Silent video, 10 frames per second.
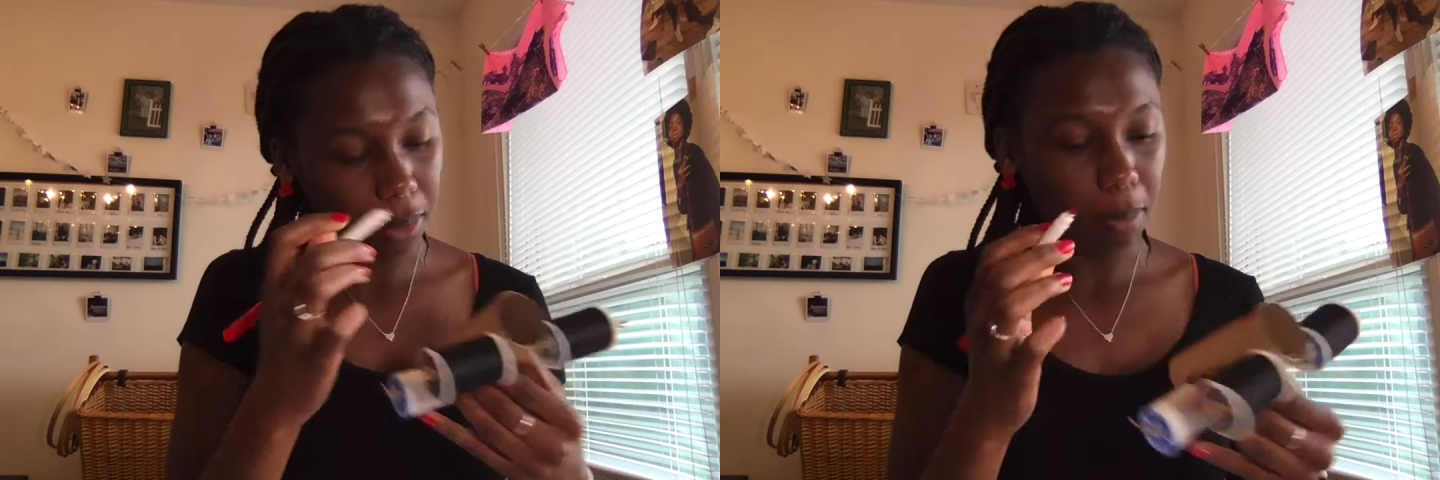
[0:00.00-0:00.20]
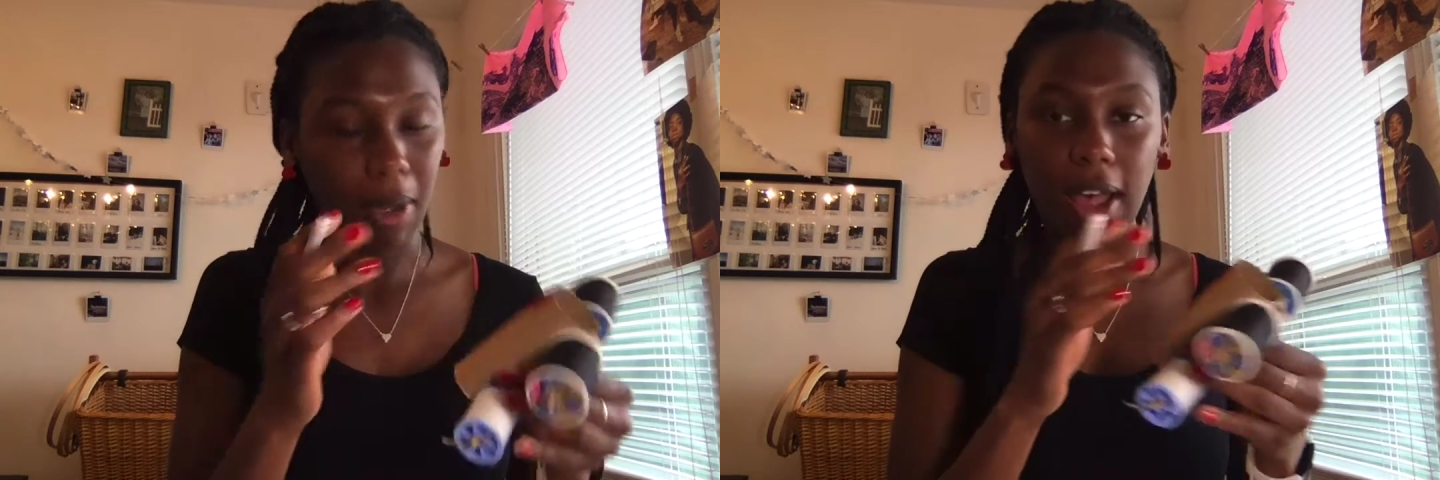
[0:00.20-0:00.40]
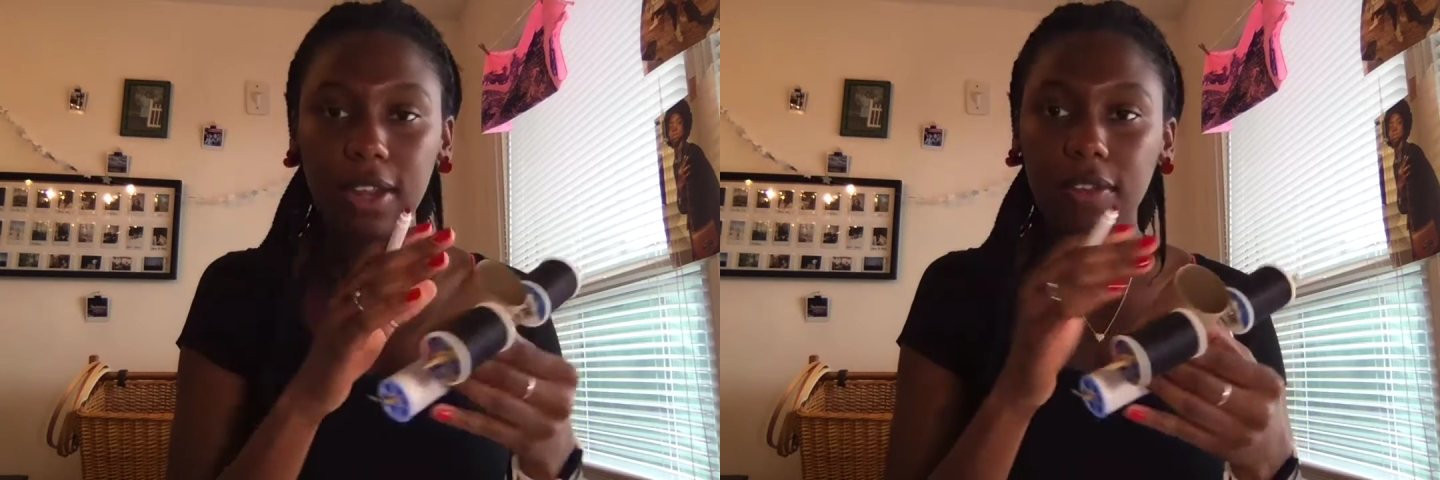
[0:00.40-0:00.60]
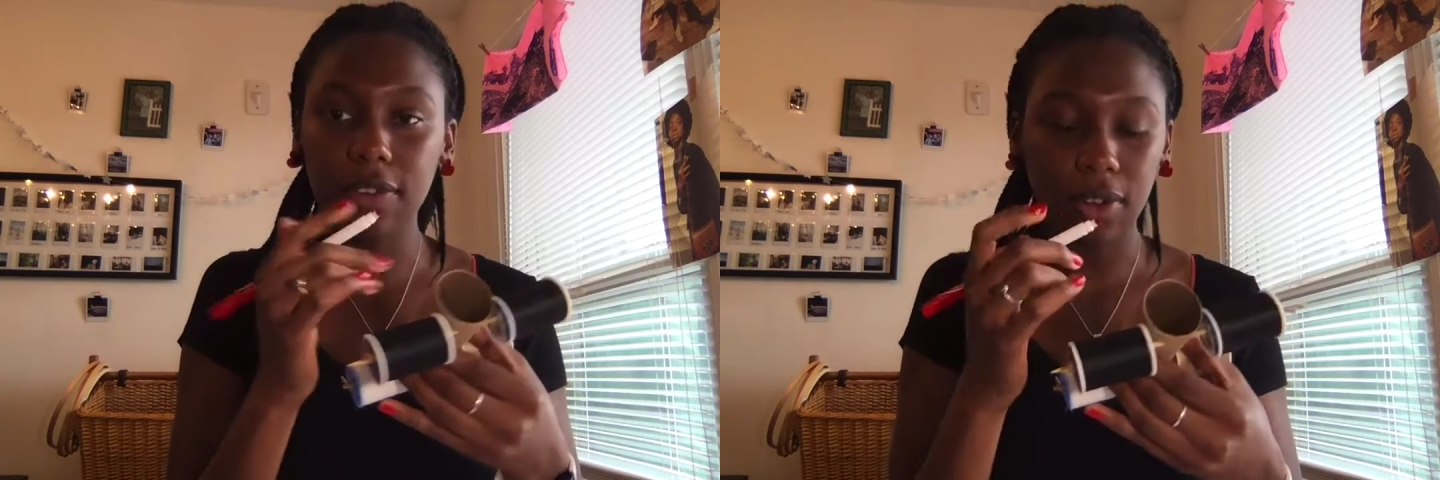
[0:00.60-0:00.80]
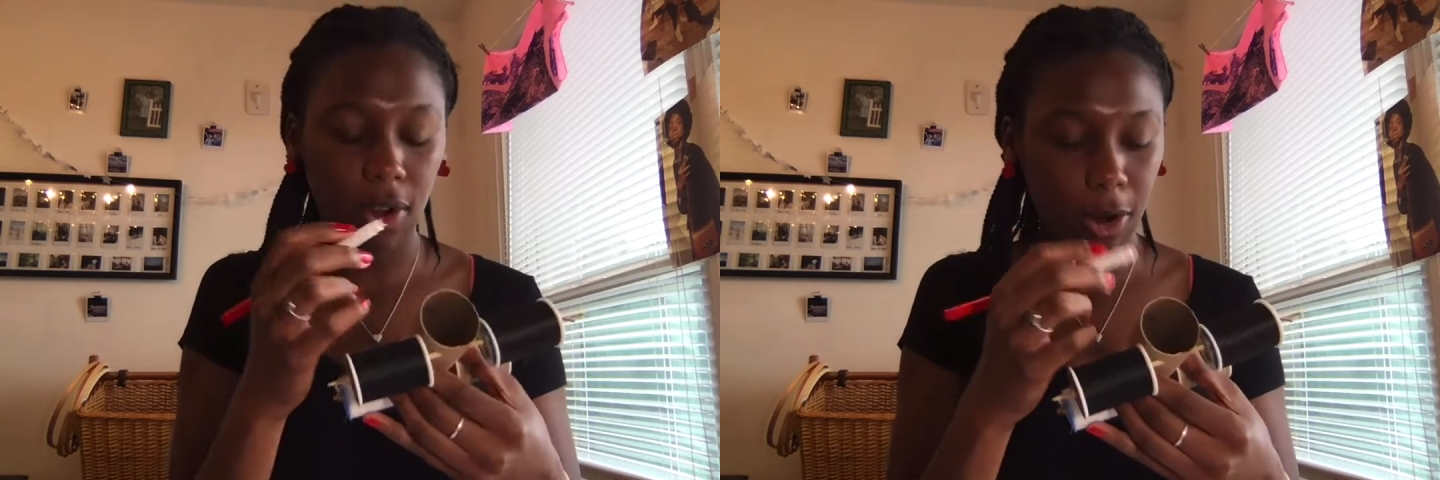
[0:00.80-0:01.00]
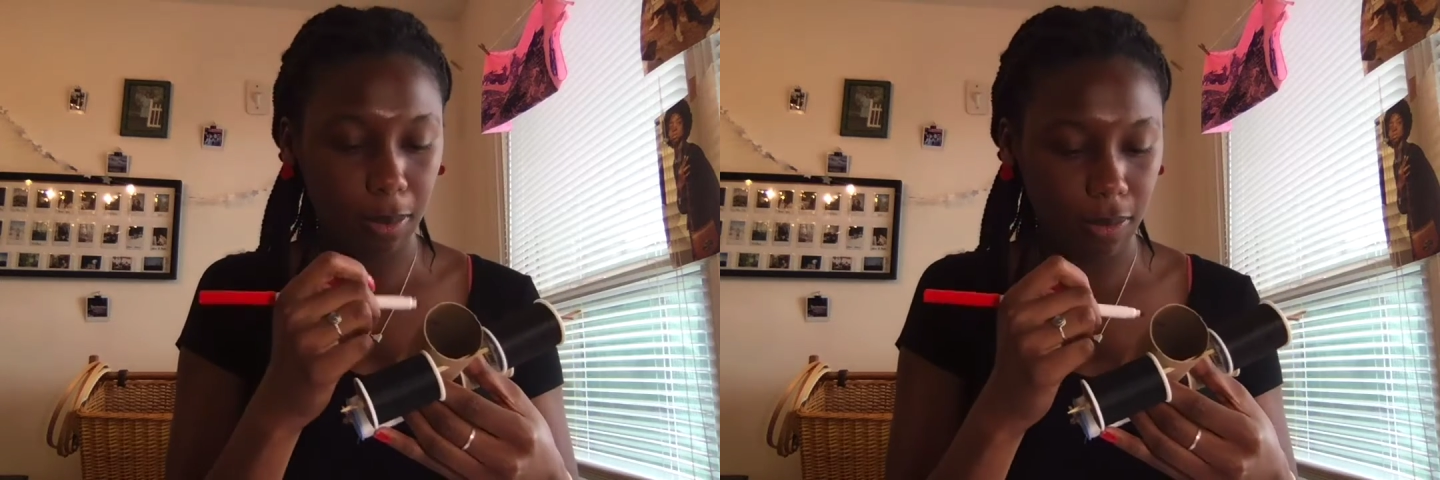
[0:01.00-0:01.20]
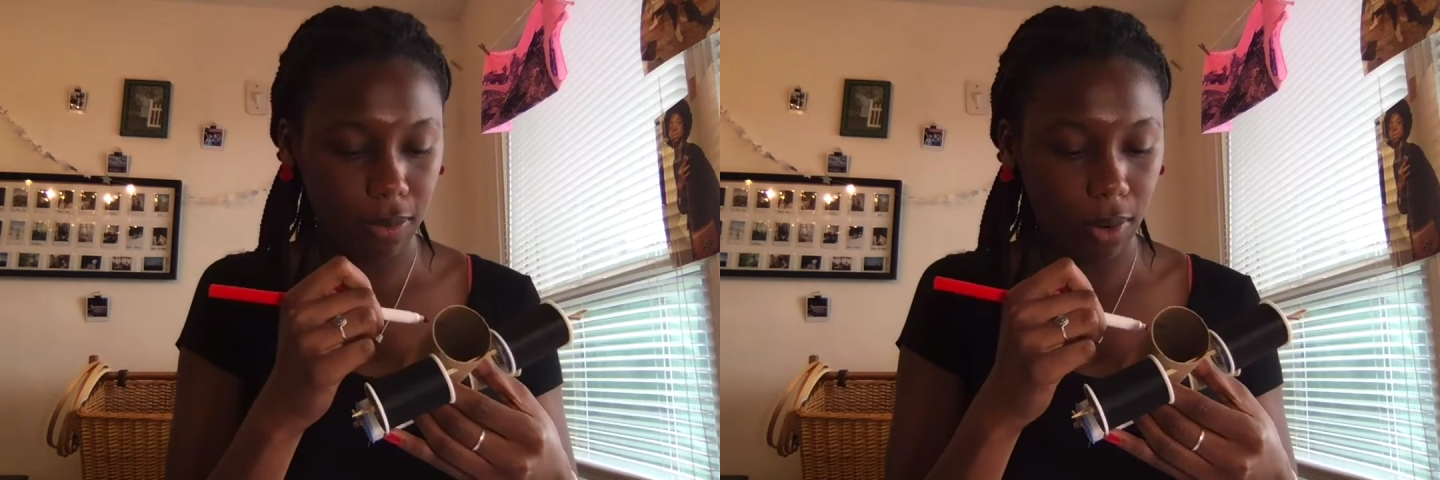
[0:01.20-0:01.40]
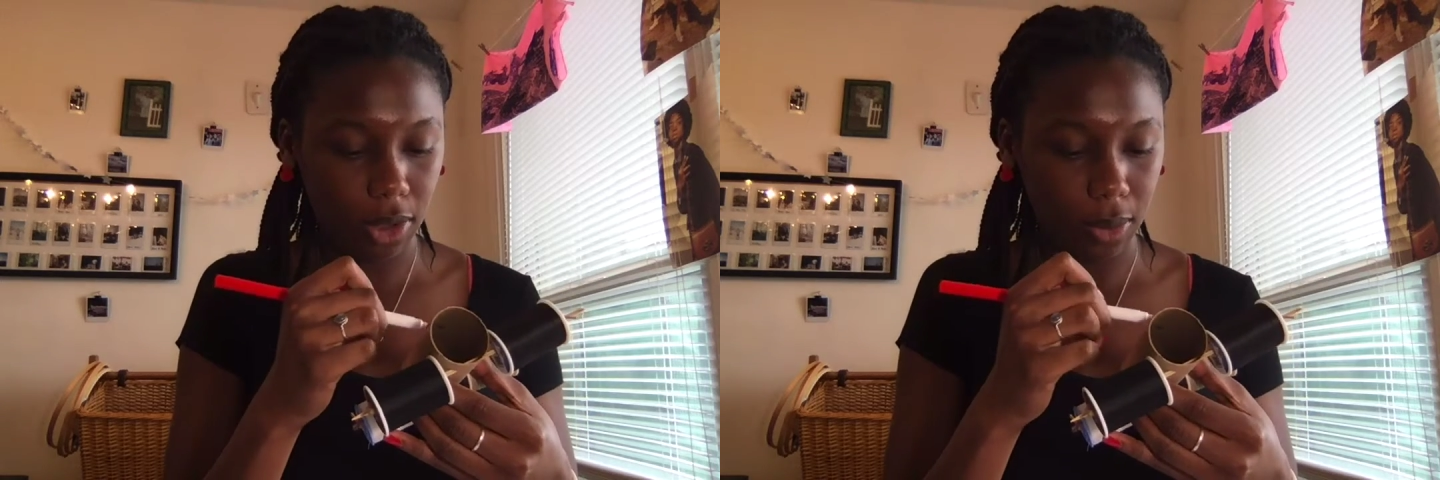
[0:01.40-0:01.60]
body of your car
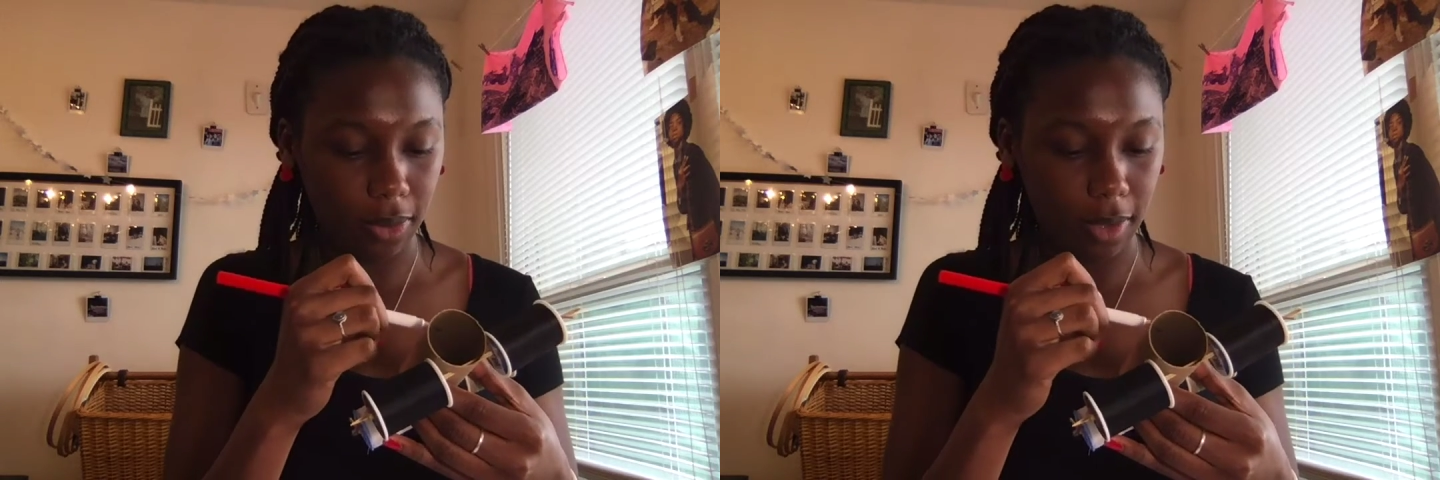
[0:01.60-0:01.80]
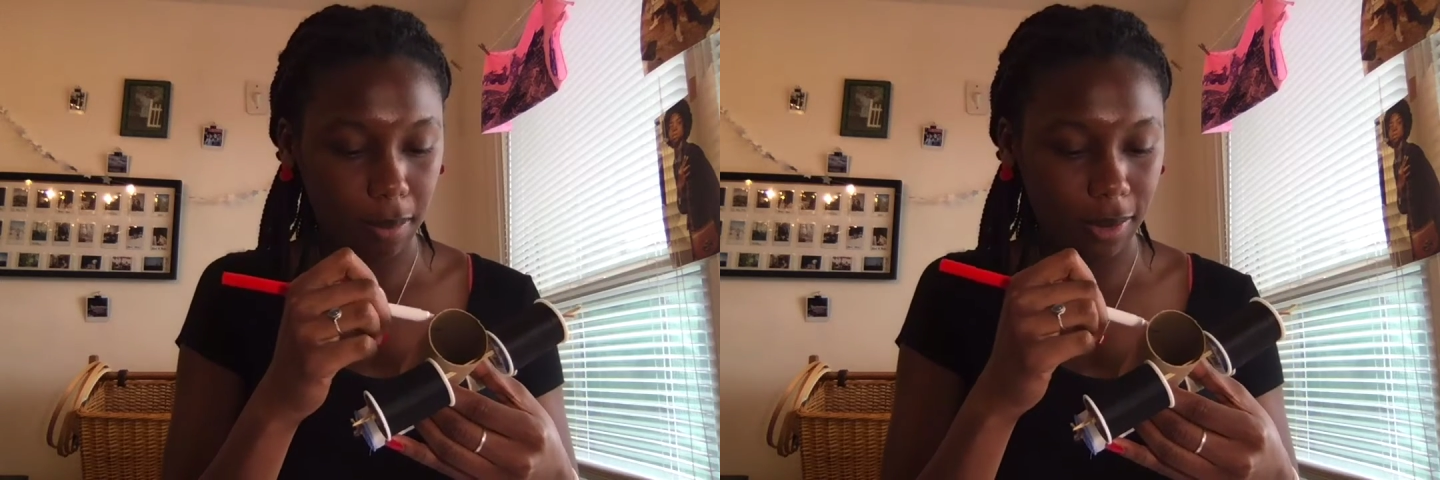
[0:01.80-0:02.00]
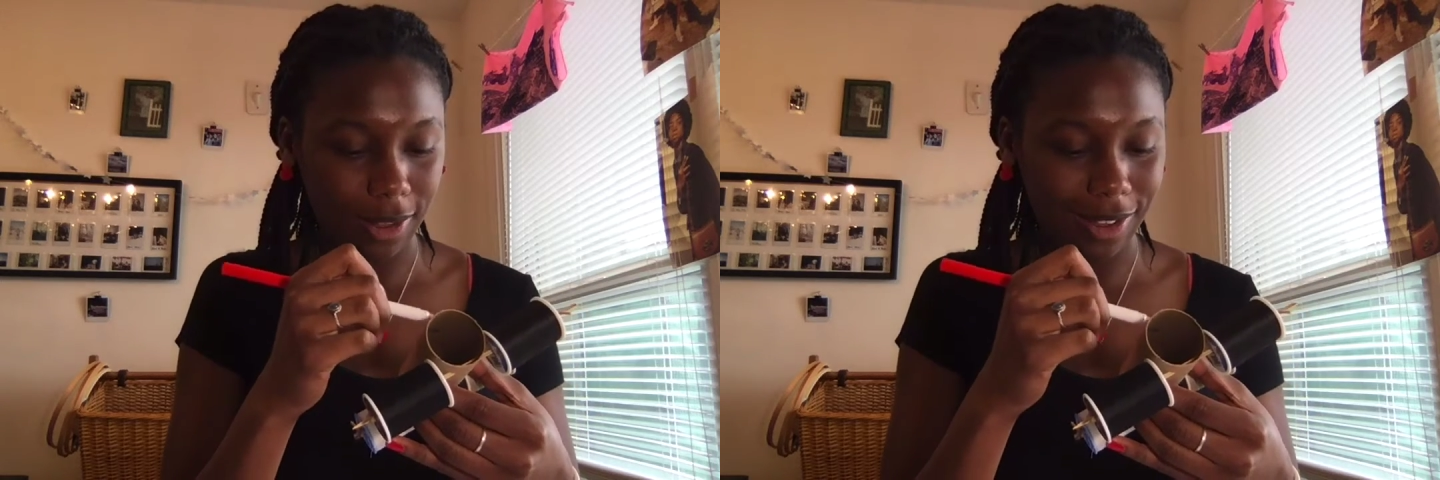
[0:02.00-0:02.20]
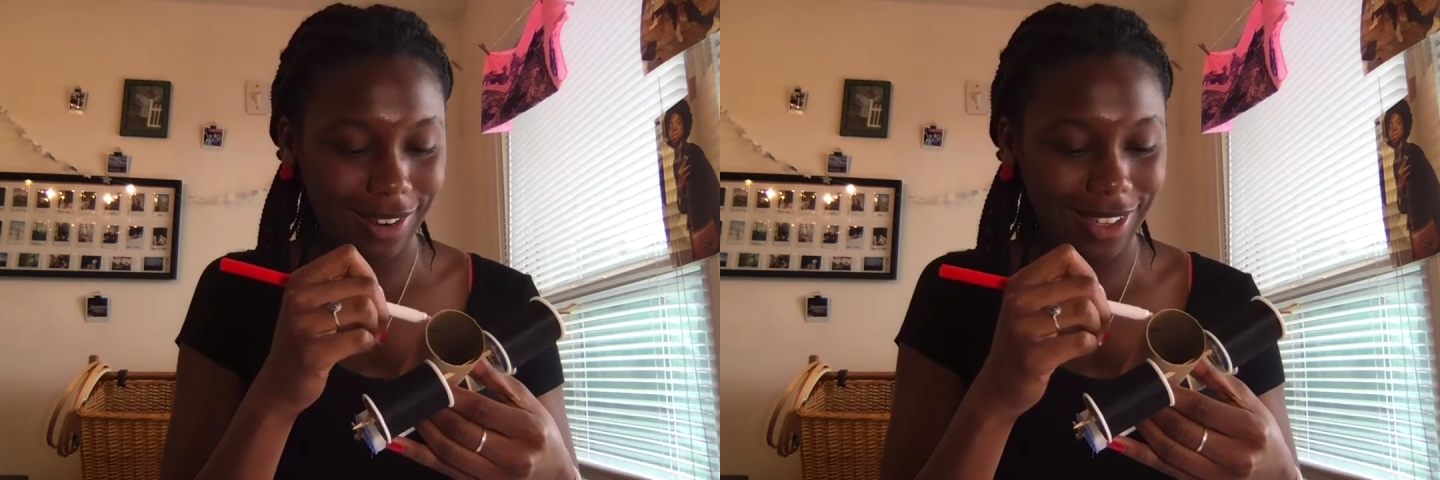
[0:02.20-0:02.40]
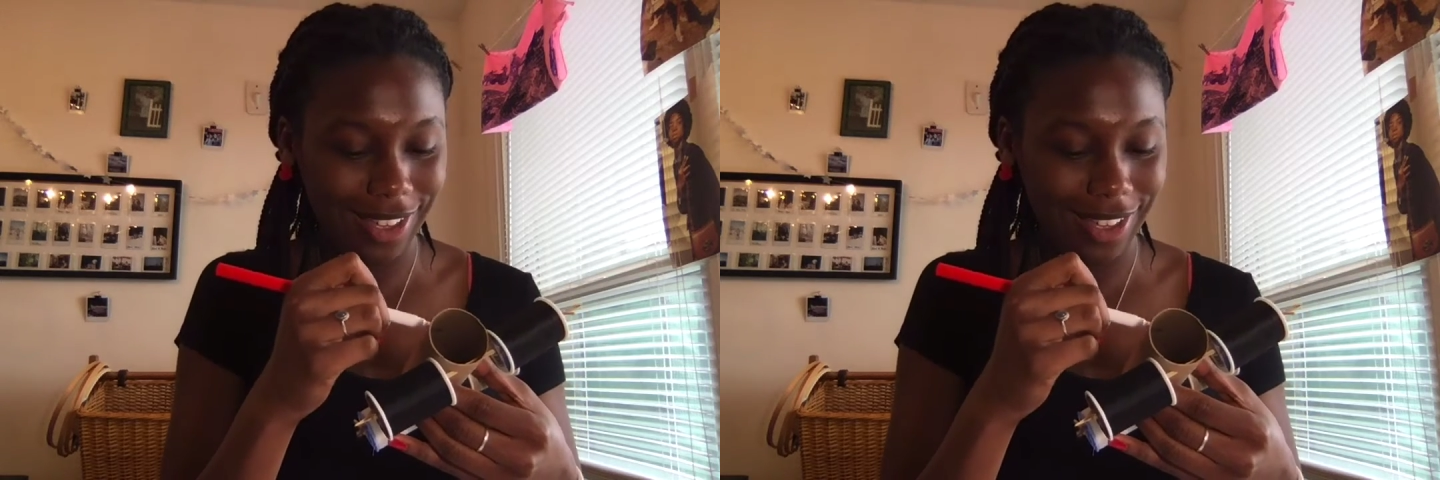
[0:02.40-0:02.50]
before you assemble it.